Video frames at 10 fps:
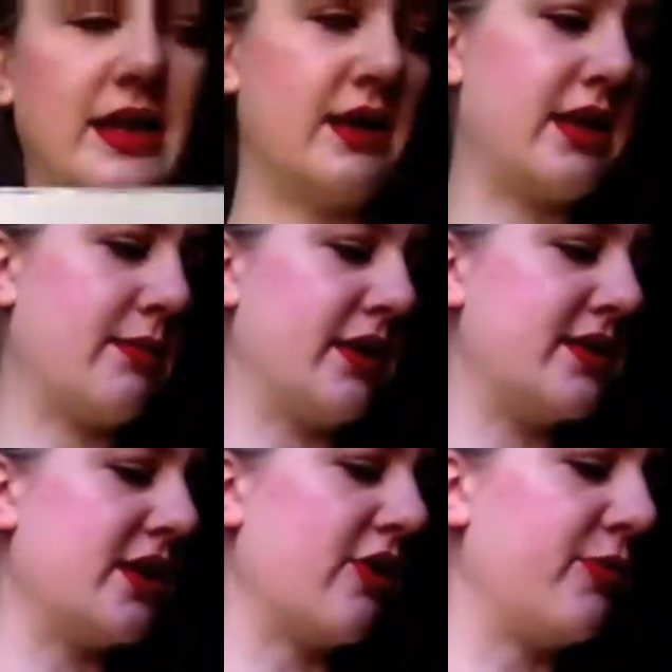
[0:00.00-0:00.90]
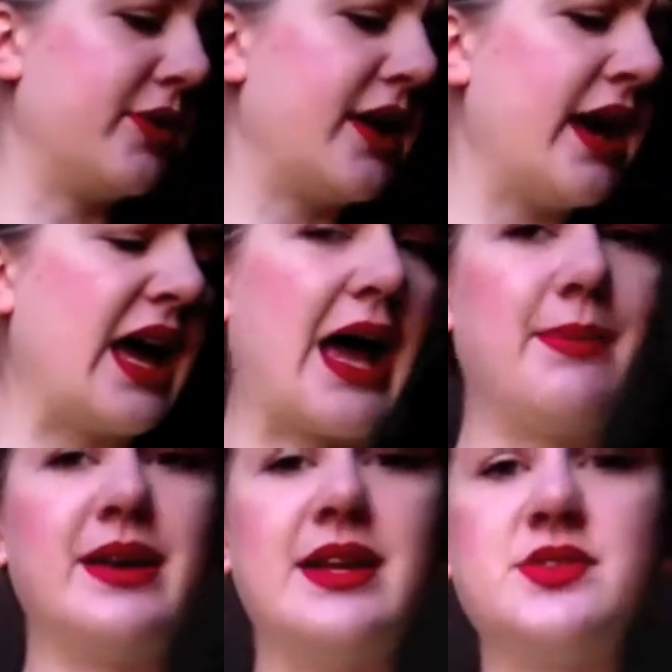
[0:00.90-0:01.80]
I did that myself, but I
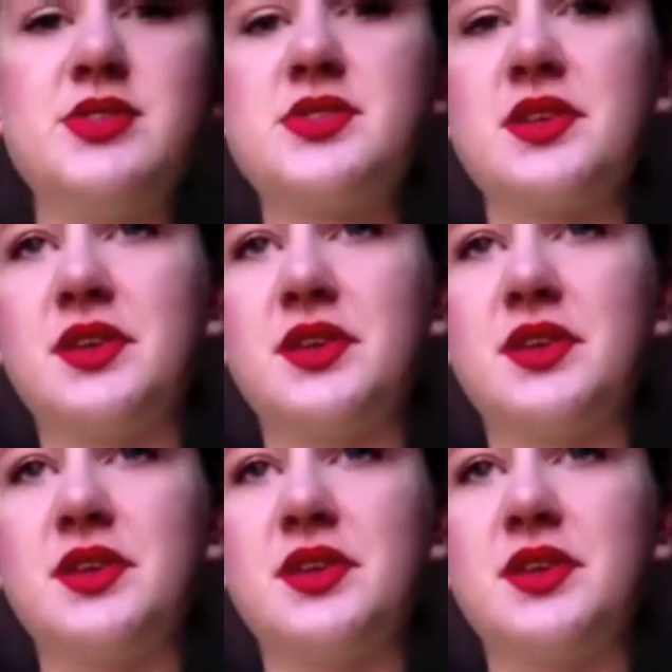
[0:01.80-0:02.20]
mean, it's just a